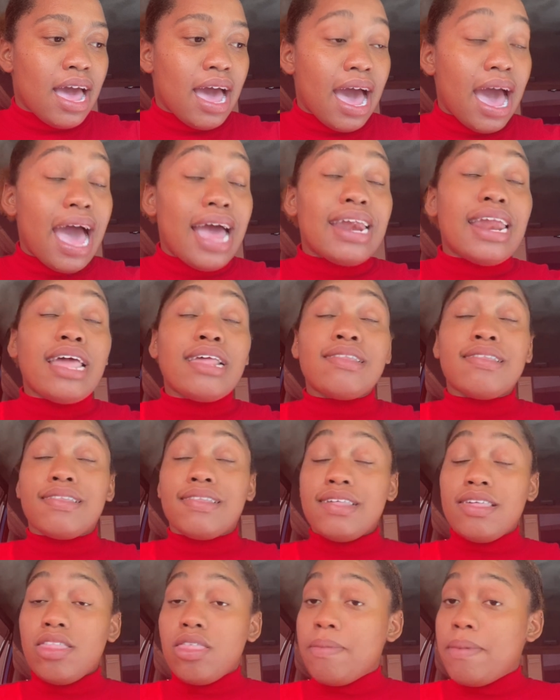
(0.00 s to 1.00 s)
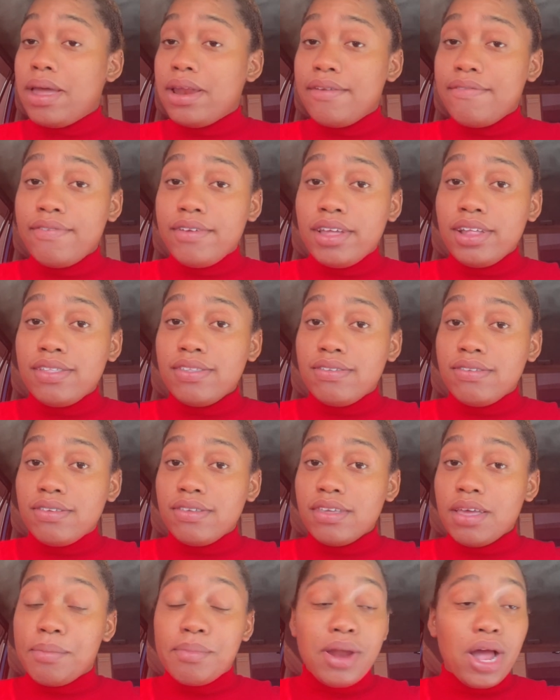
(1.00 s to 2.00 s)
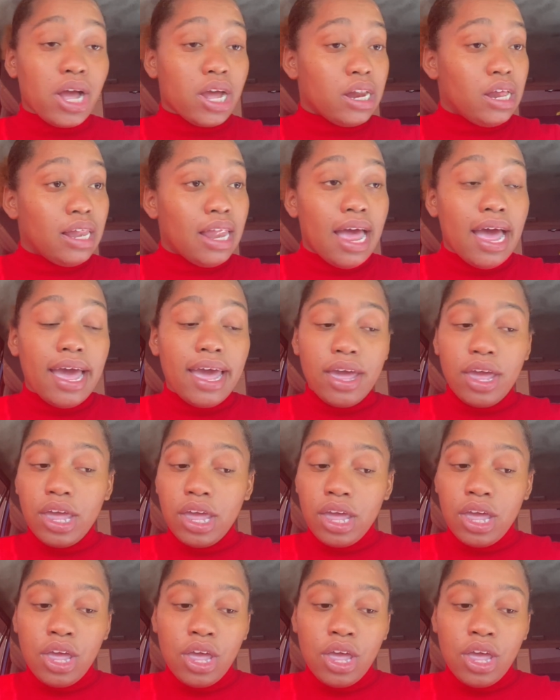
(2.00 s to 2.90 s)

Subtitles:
I see the benefits, I'm not gonna lie.